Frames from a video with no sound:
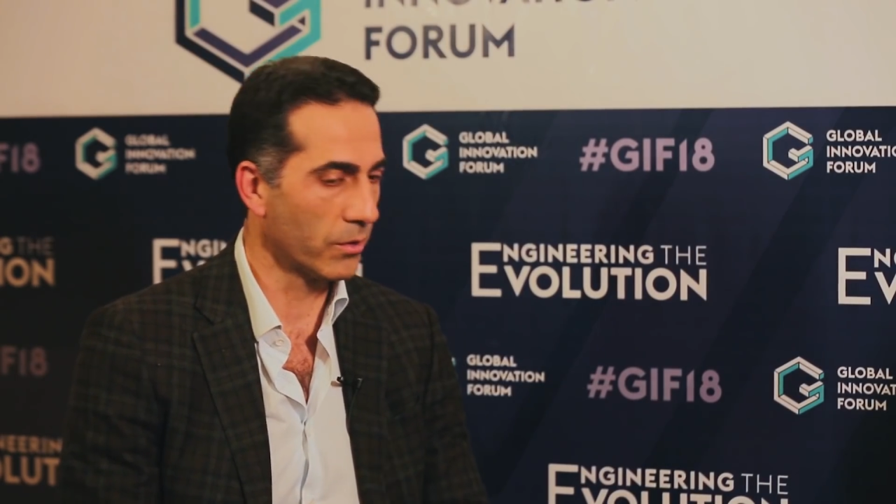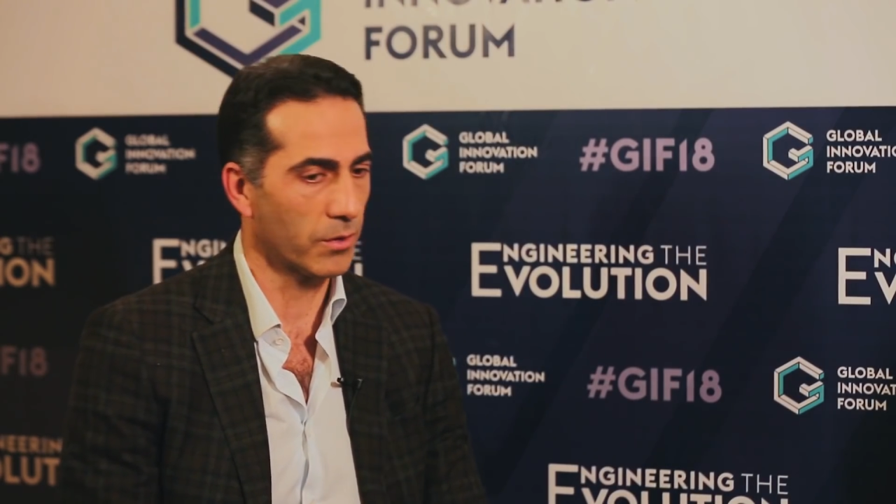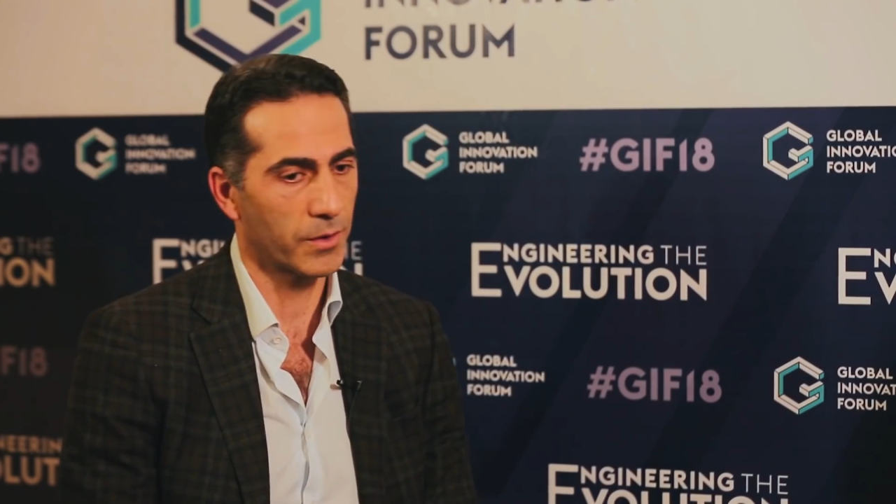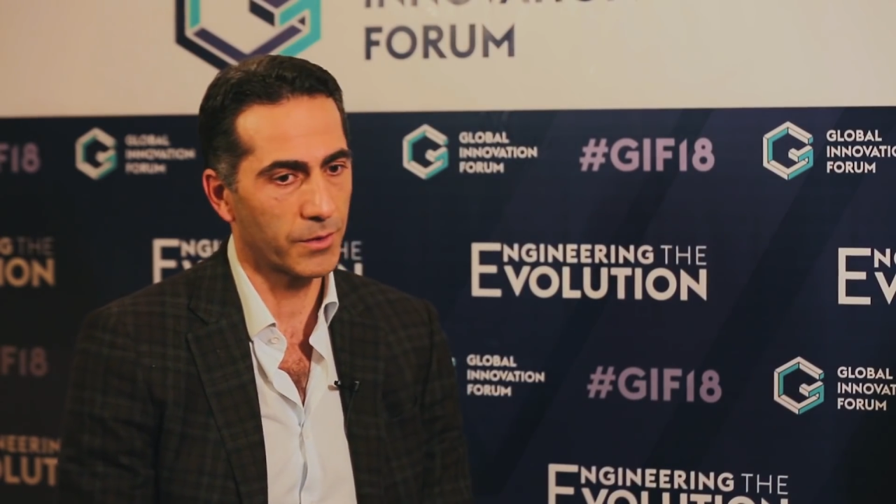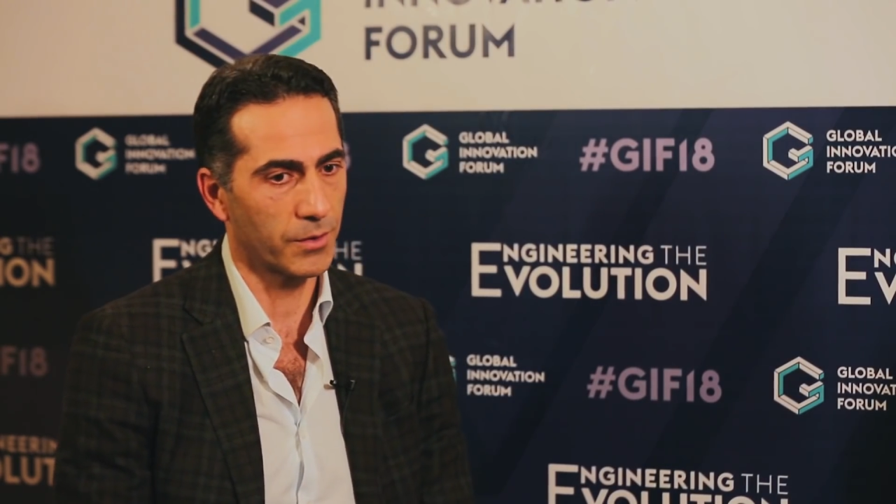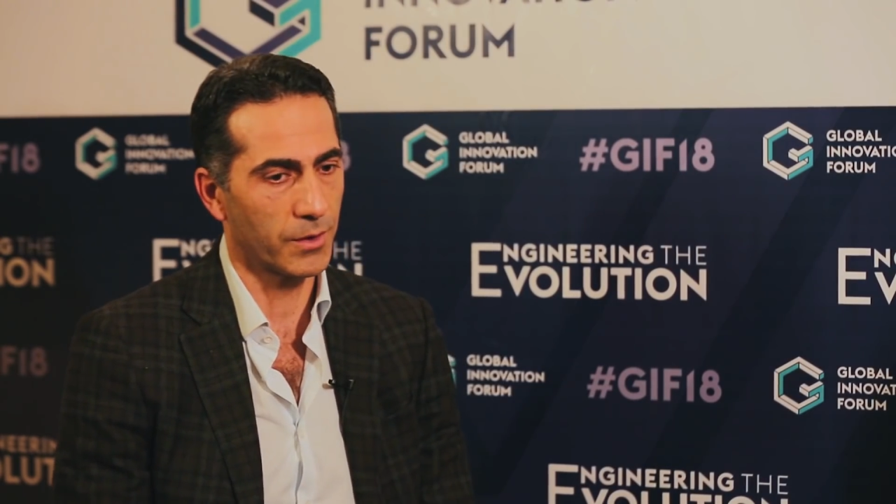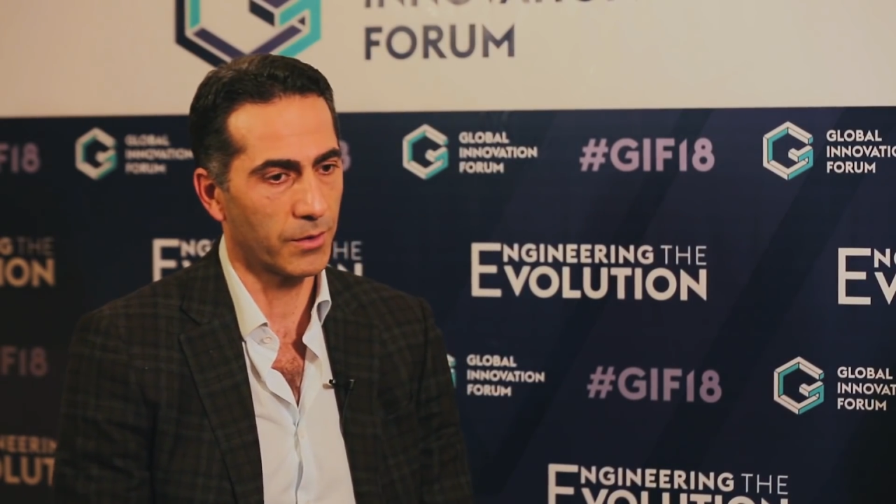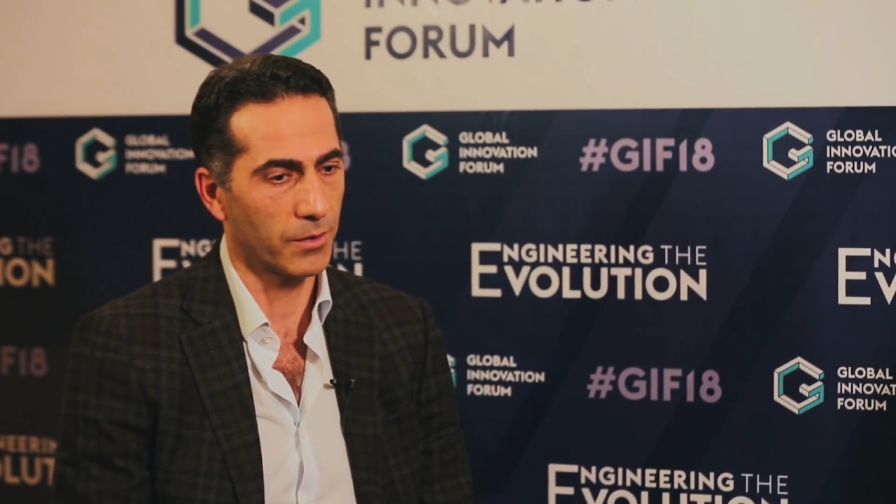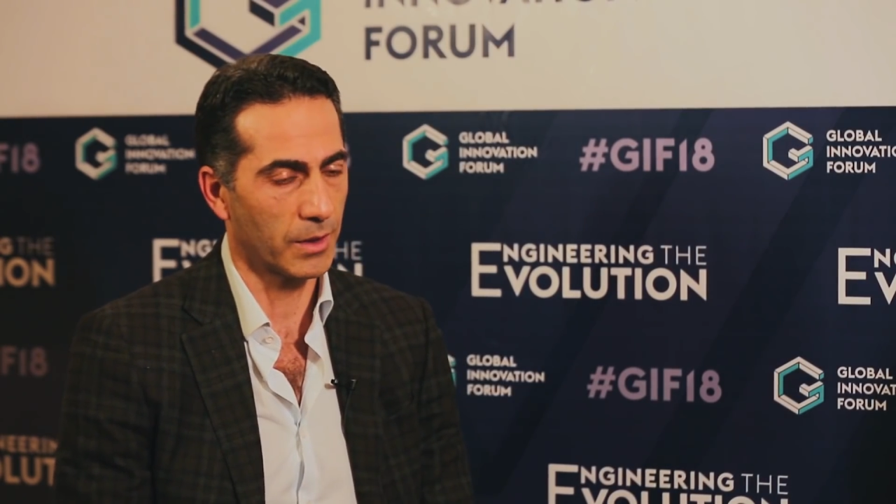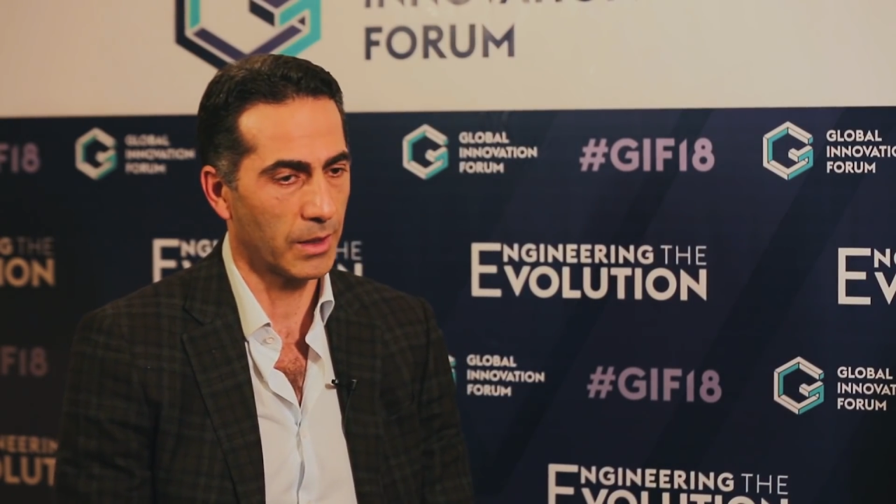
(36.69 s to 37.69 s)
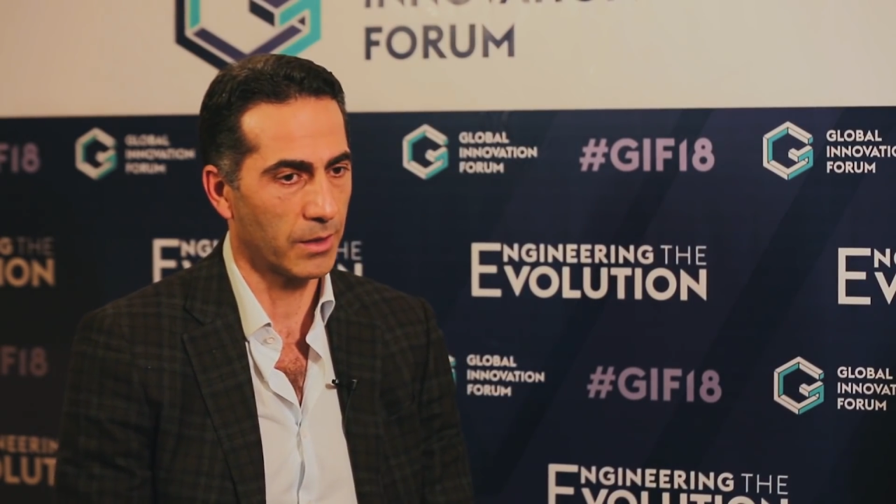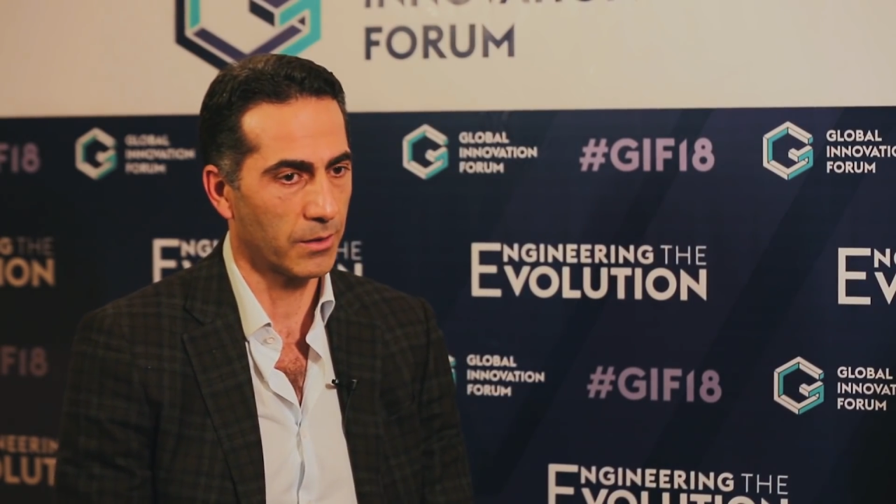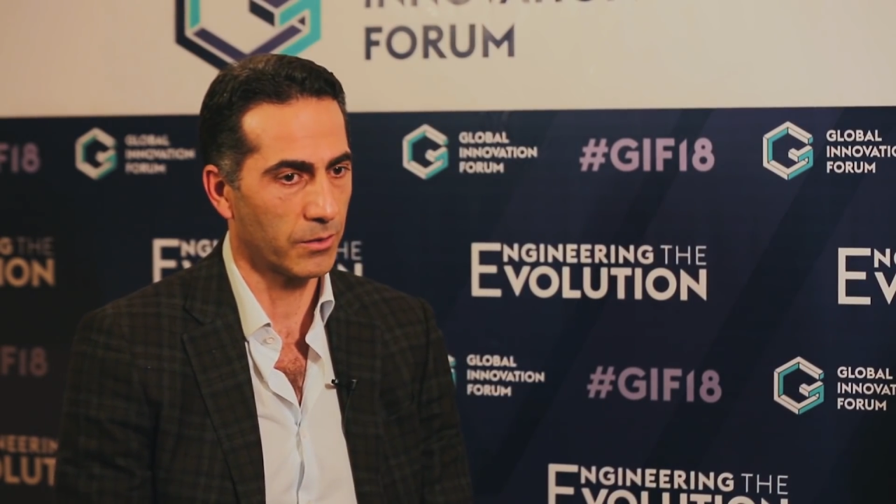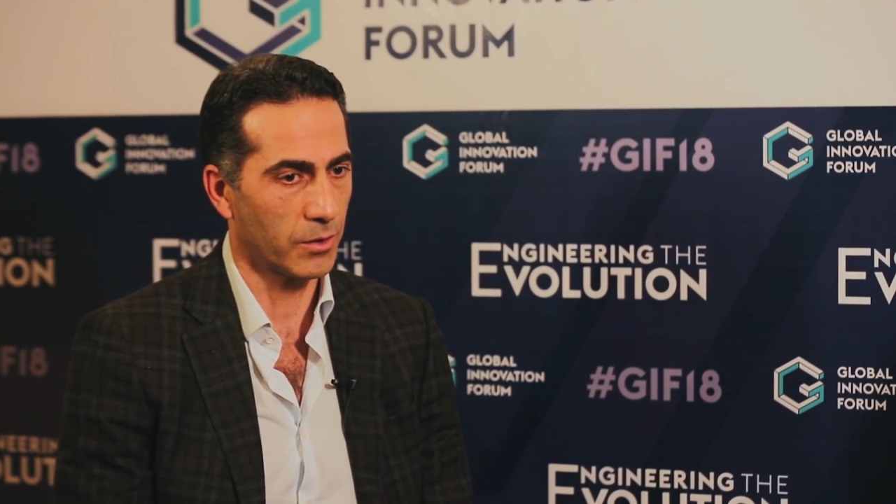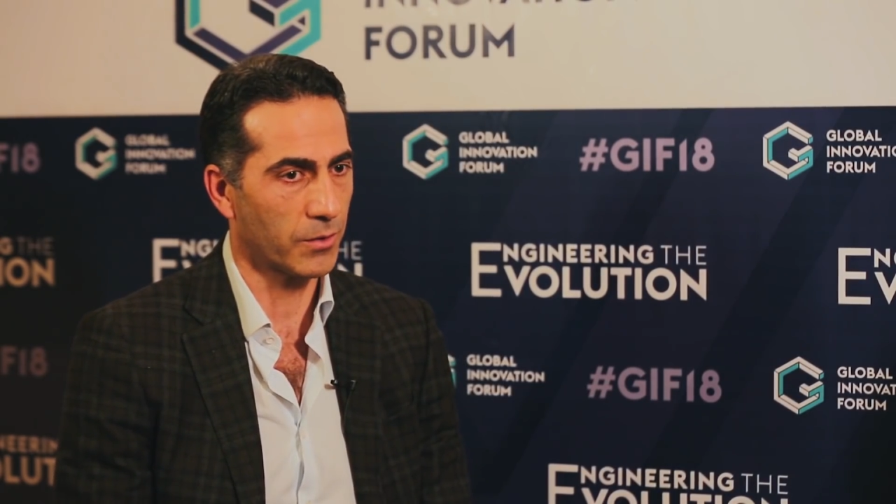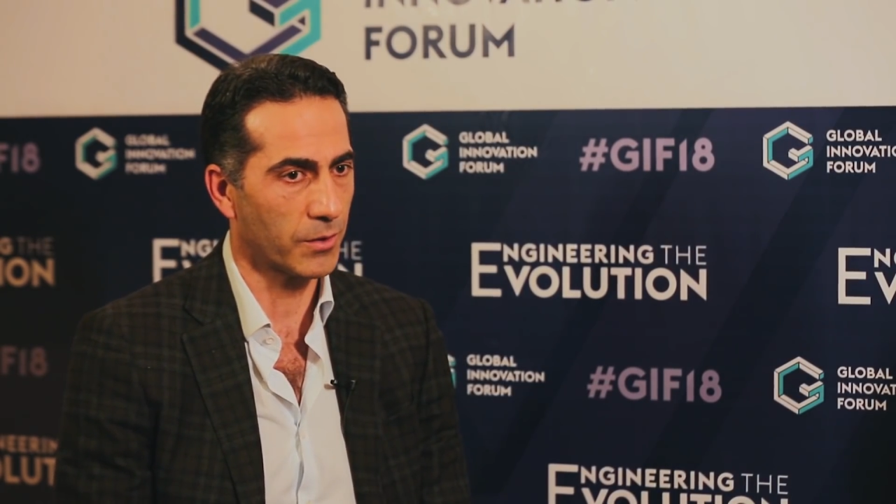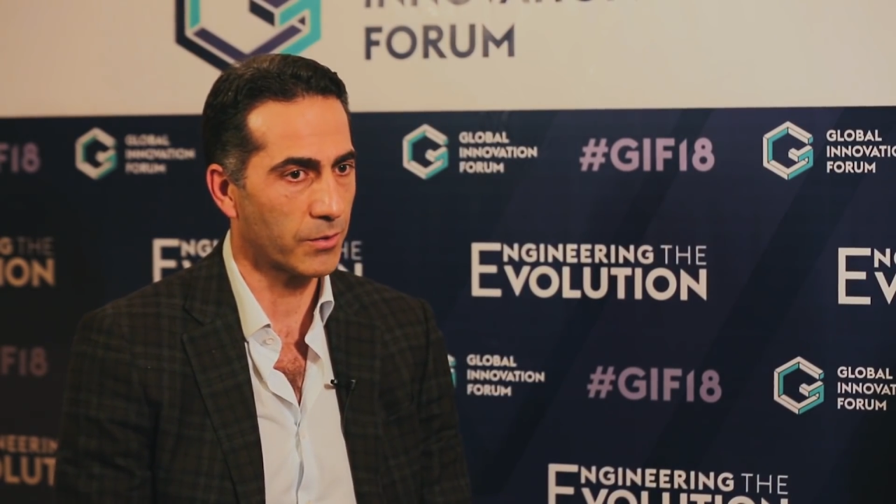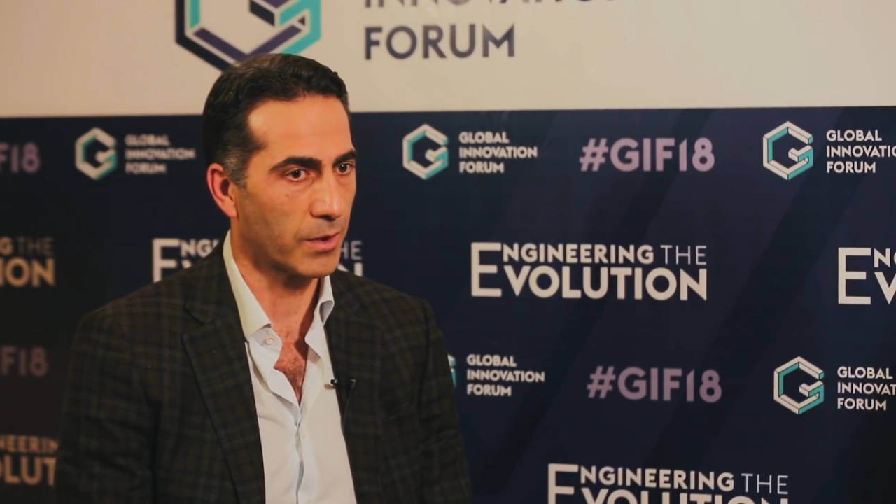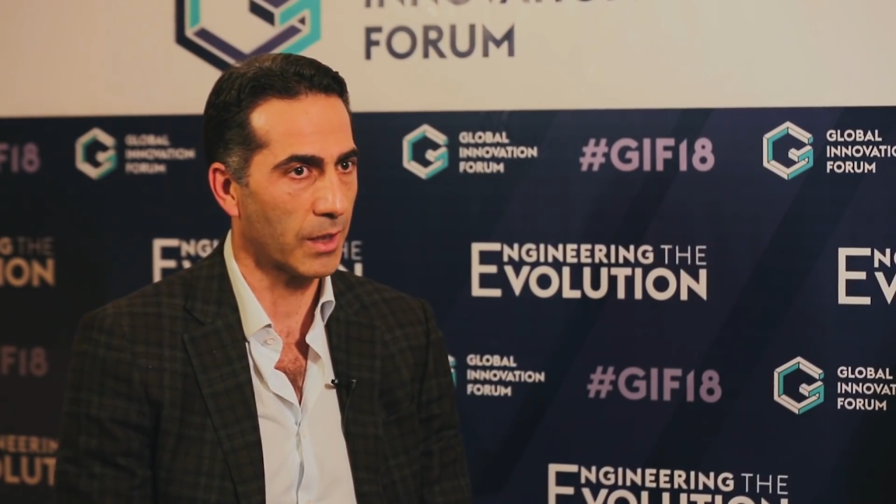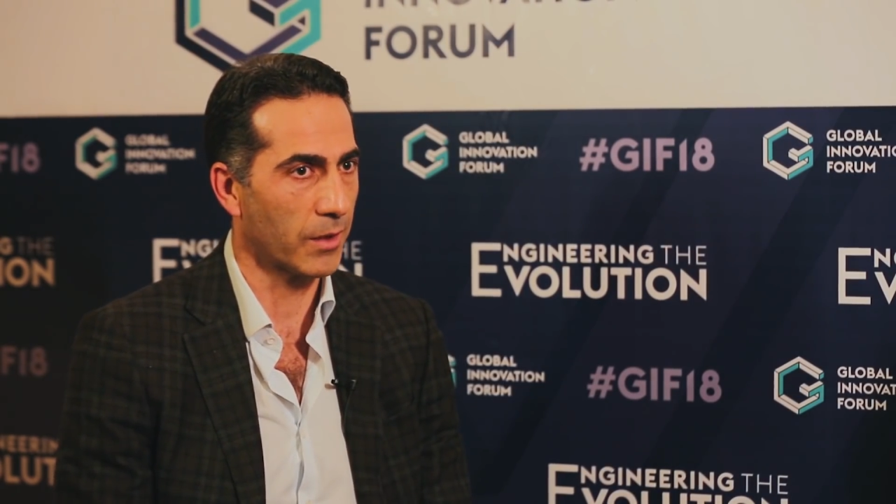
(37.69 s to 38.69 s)

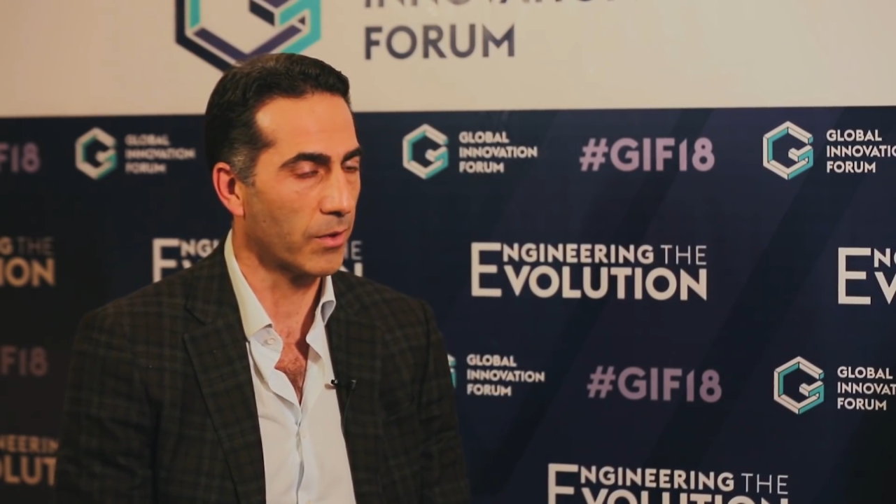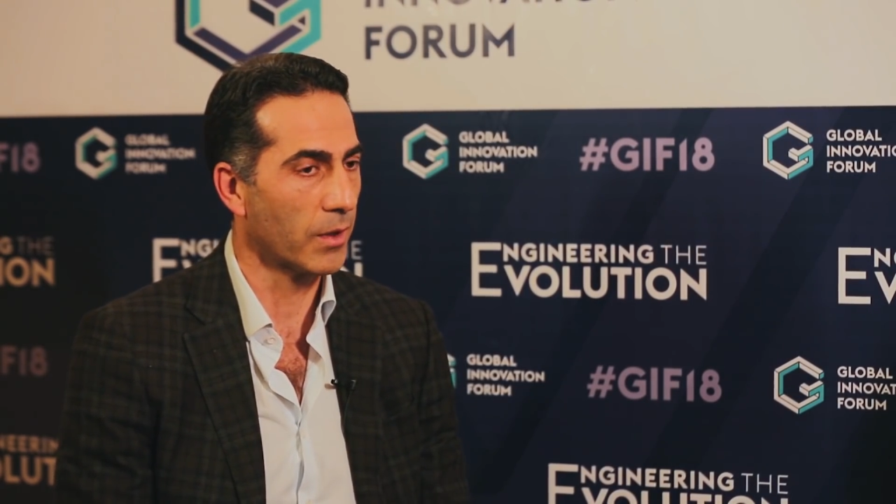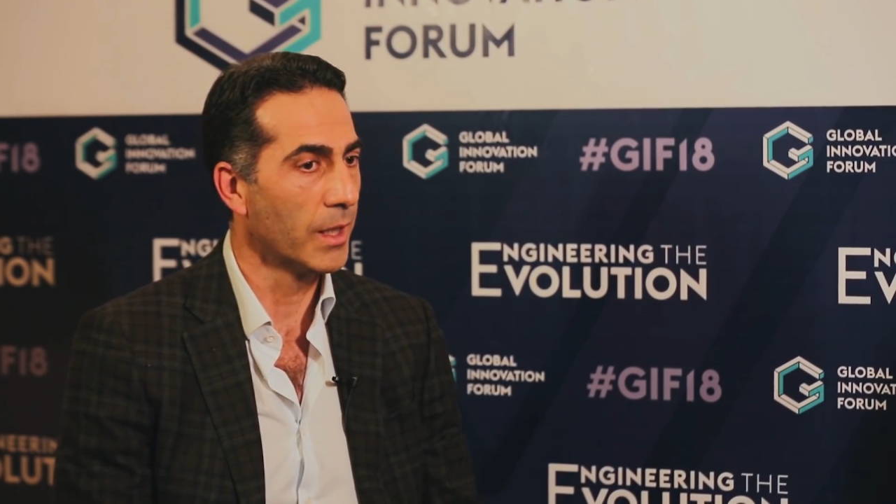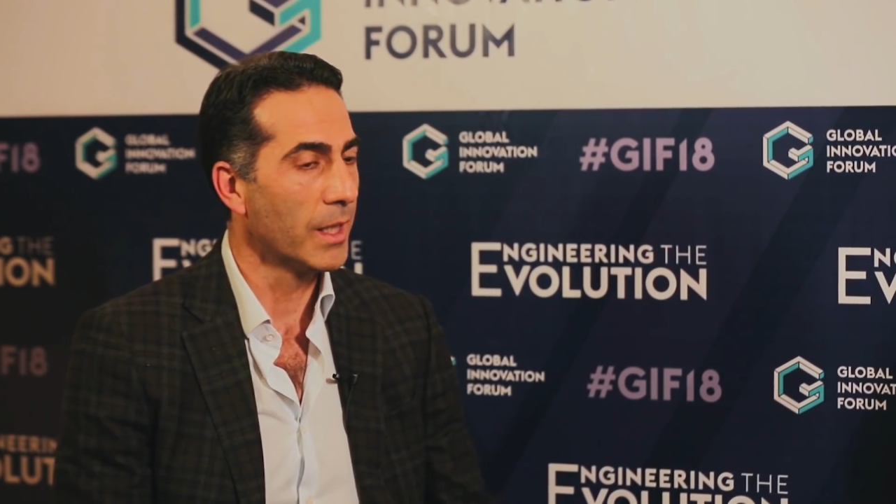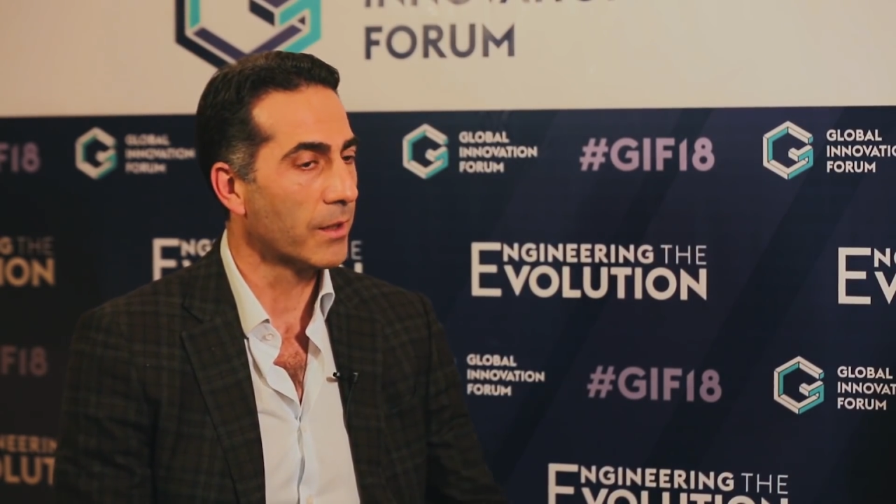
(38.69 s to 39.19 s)
university level,